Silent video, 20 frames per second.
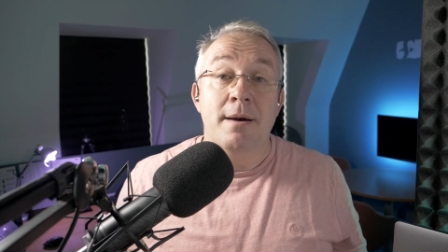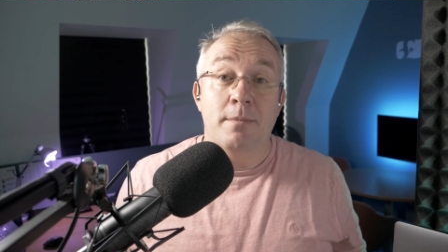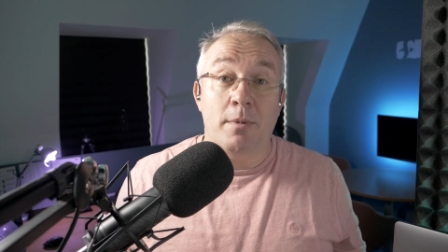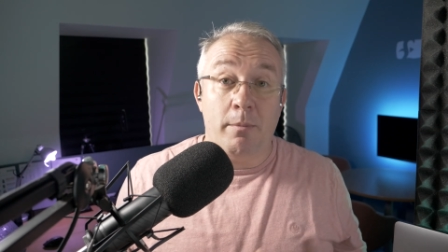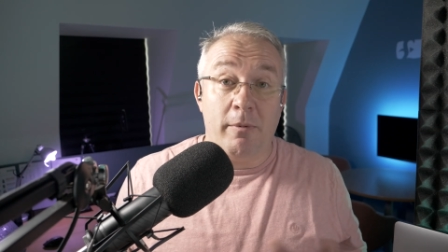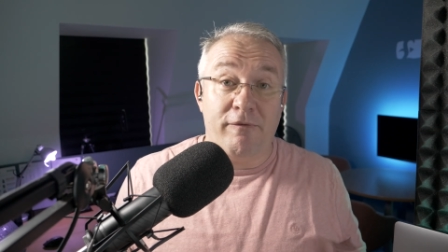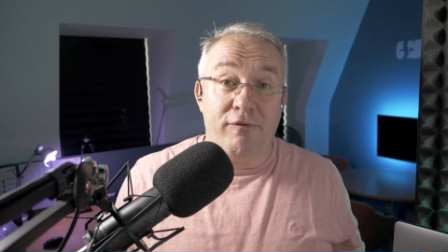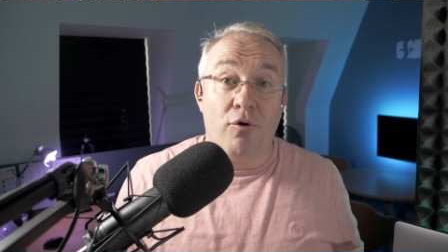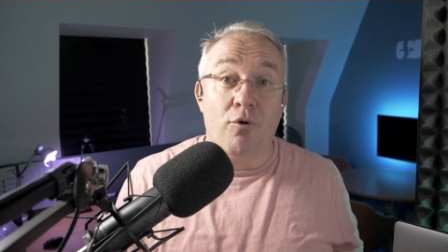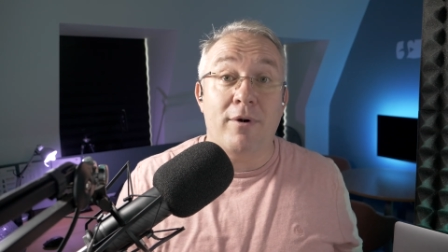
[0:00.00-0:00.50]

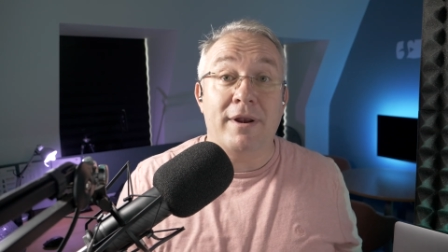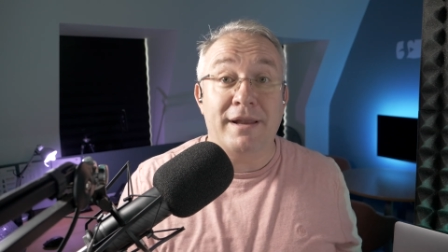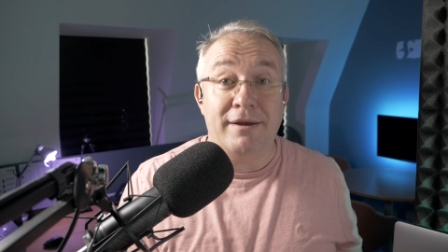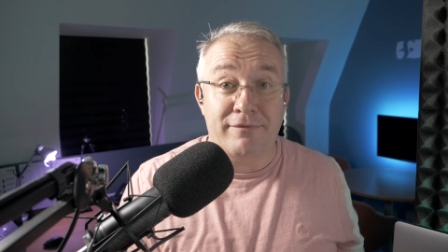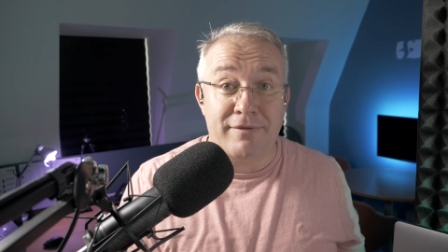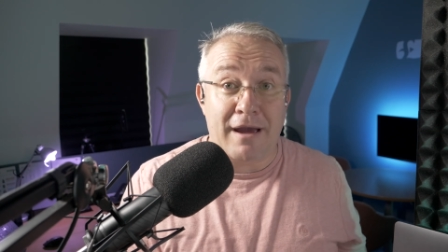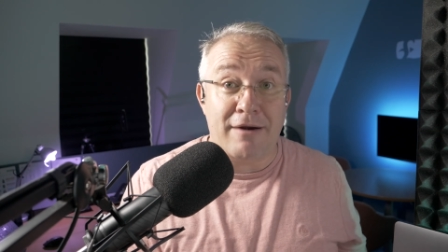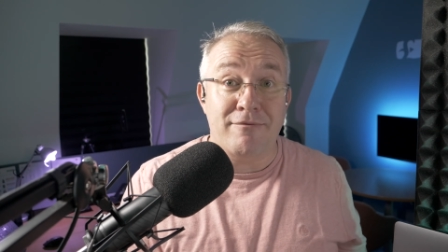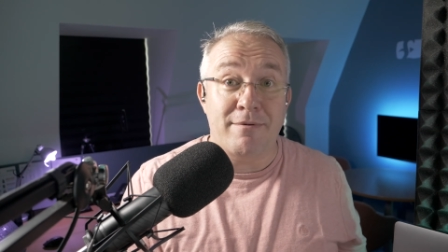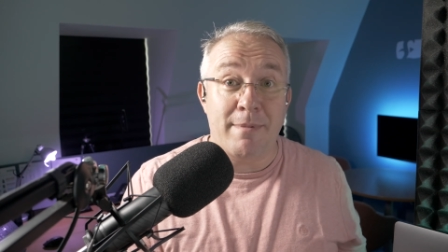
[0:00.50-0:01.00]
But before any
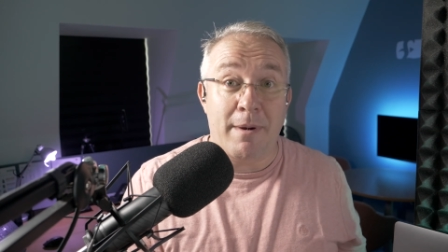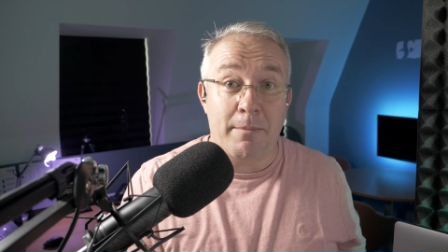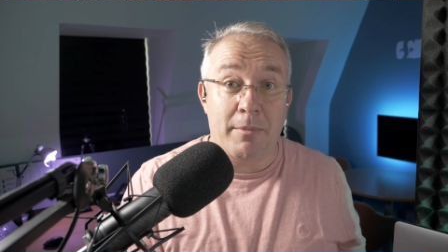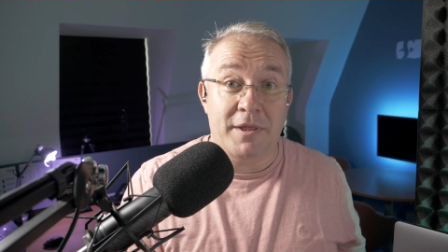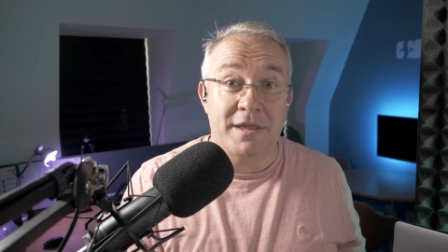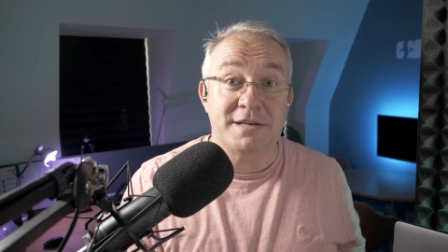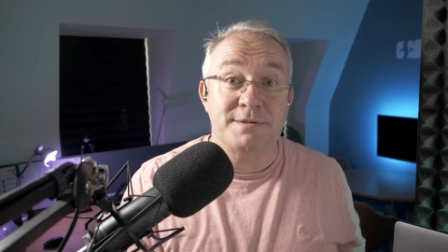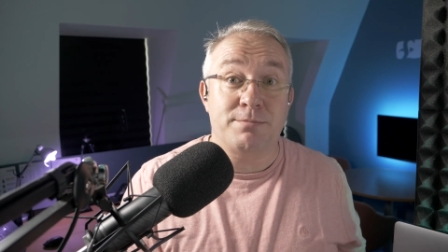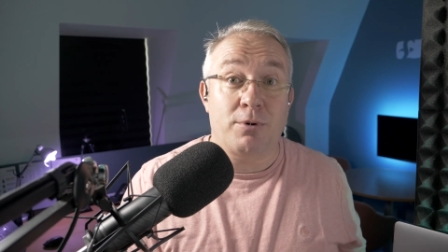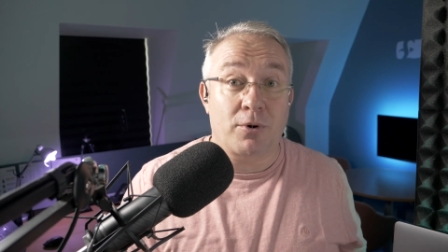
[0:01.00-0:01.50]
of that,
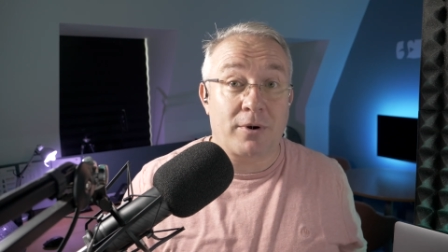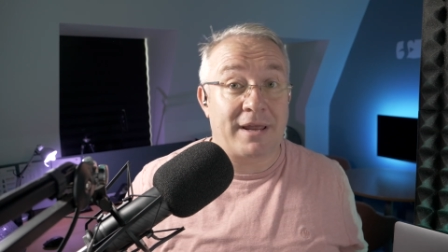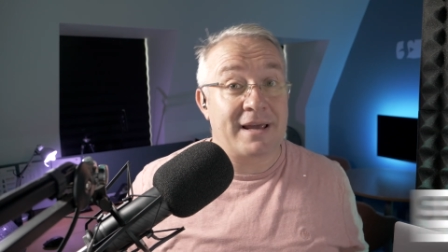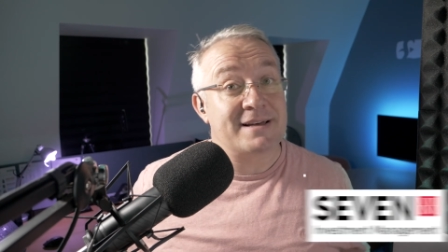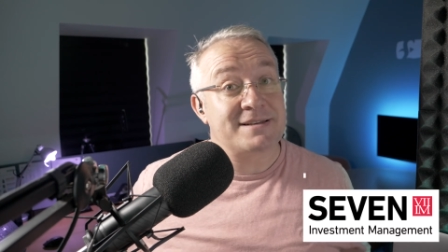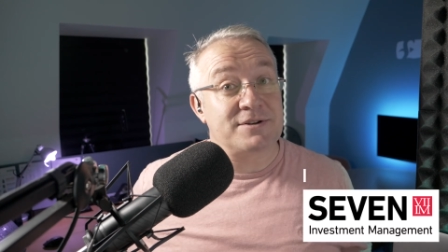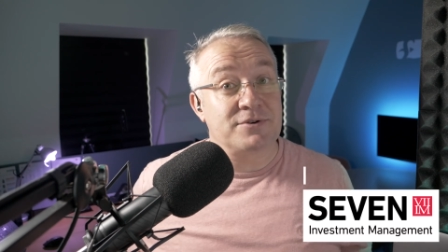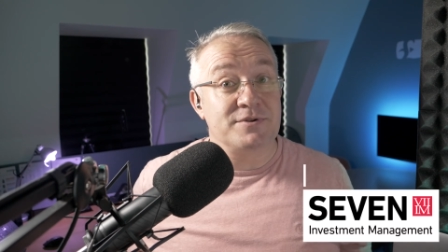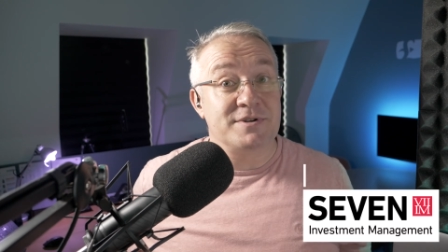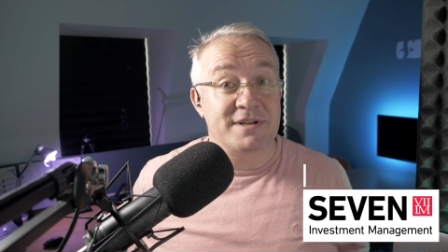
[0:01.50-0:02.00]
remember, this
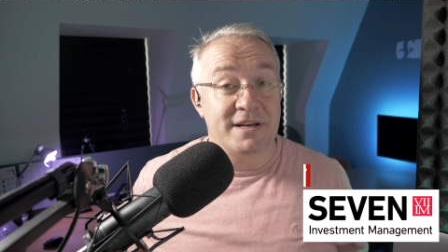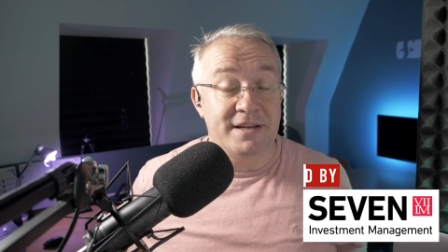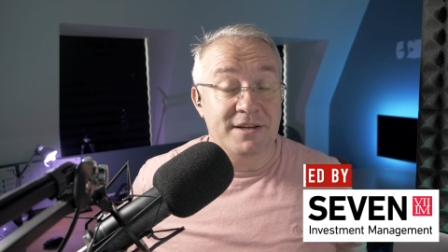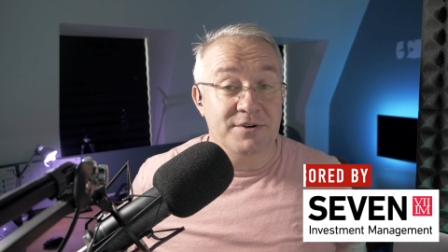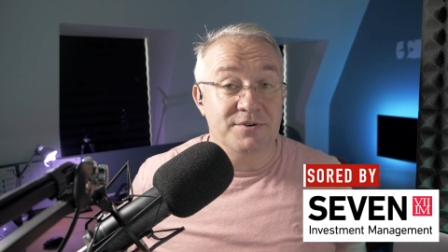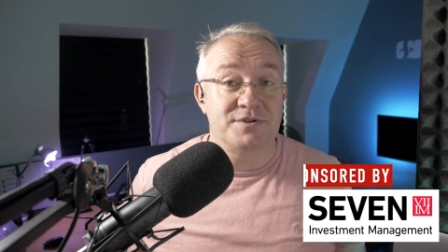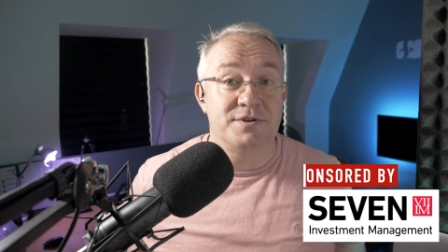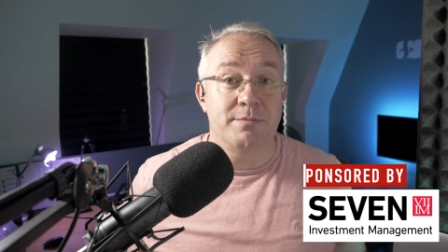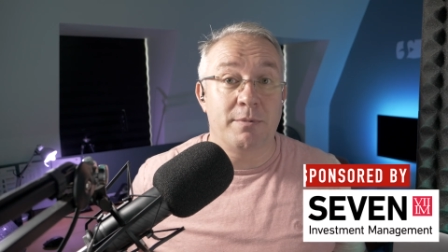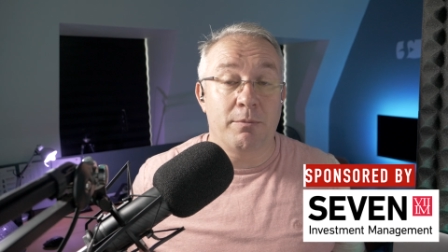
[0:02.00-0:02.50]
podcast
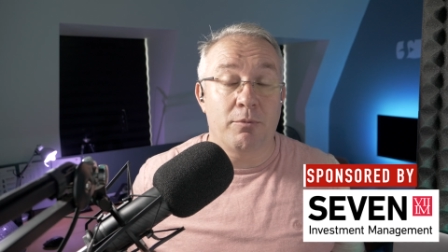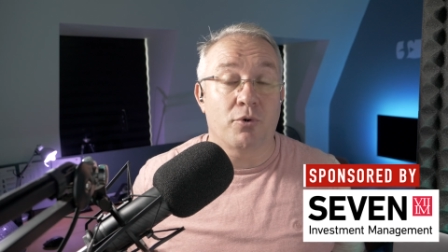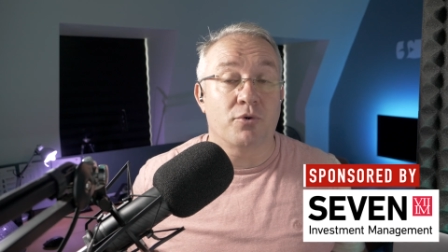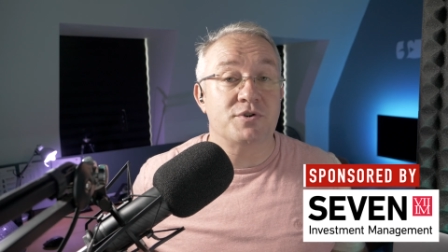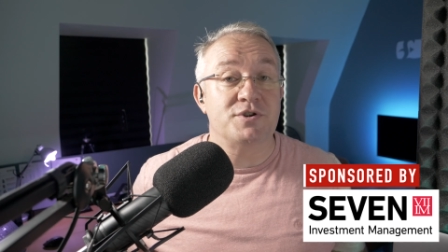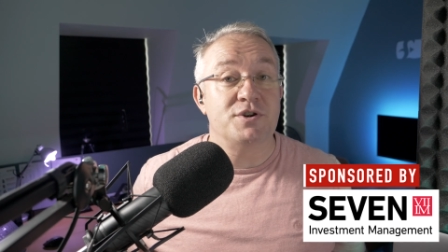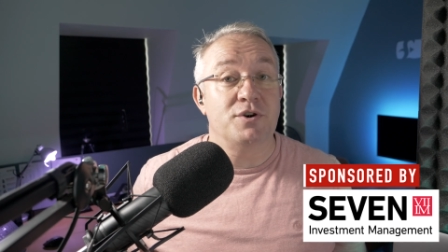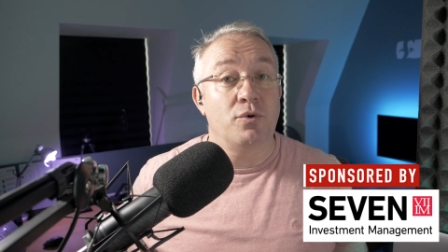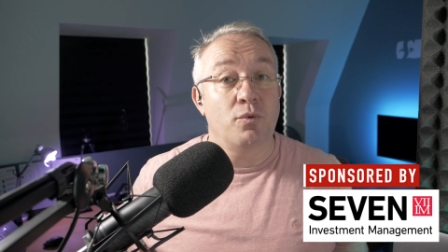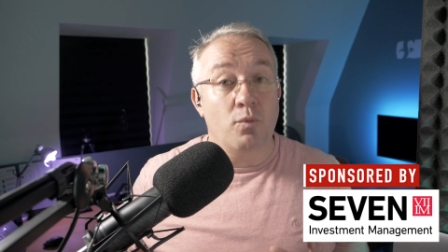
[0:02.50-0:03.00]
continues to be
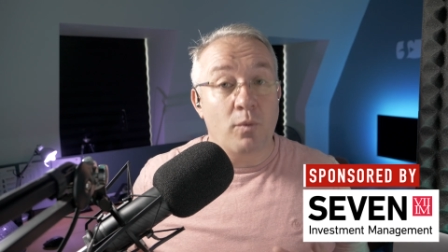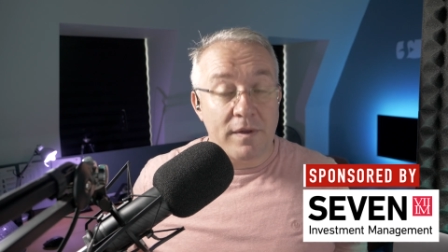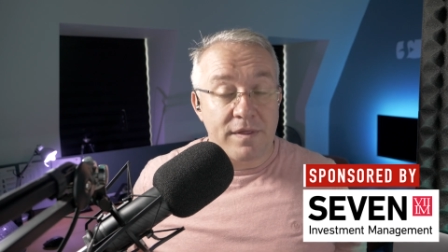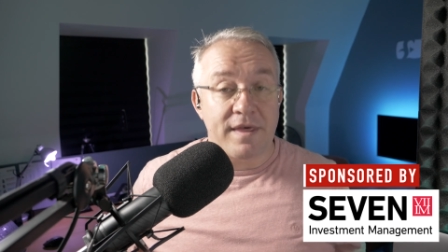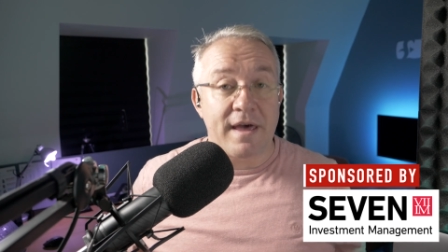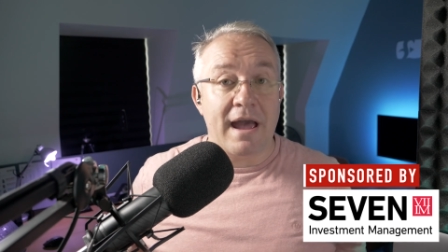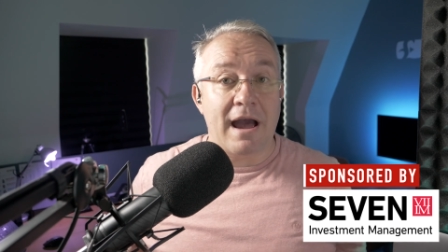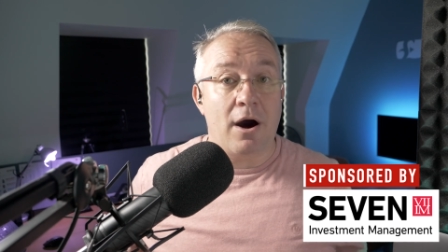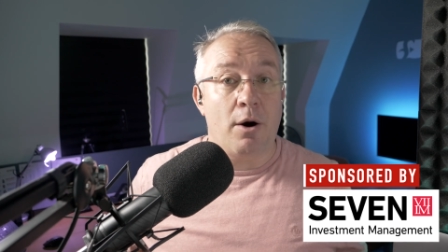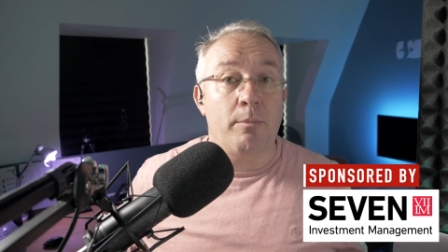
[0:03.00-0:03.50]
brought to you with
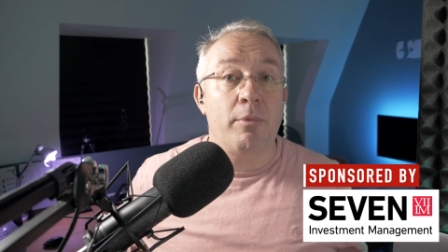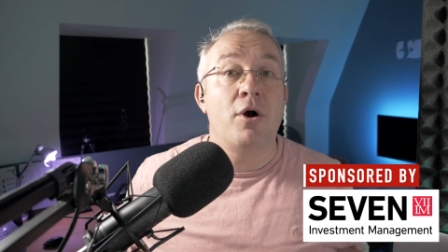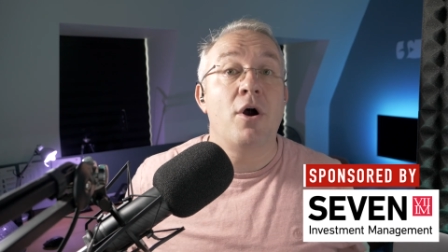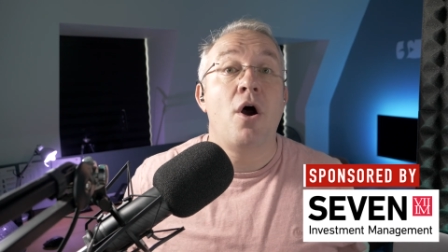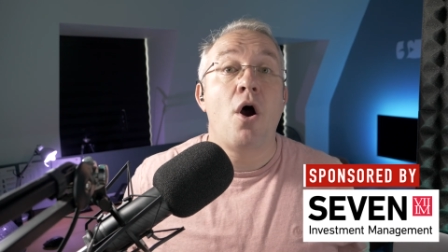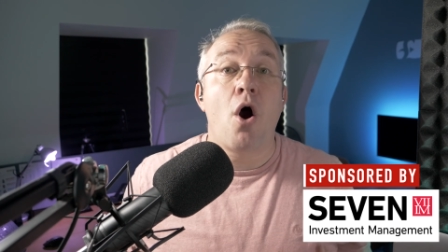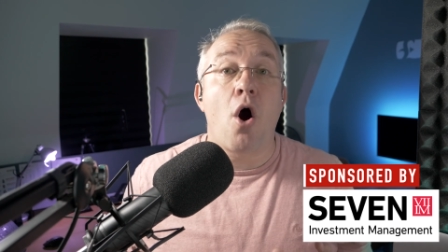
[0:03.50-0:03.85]
the help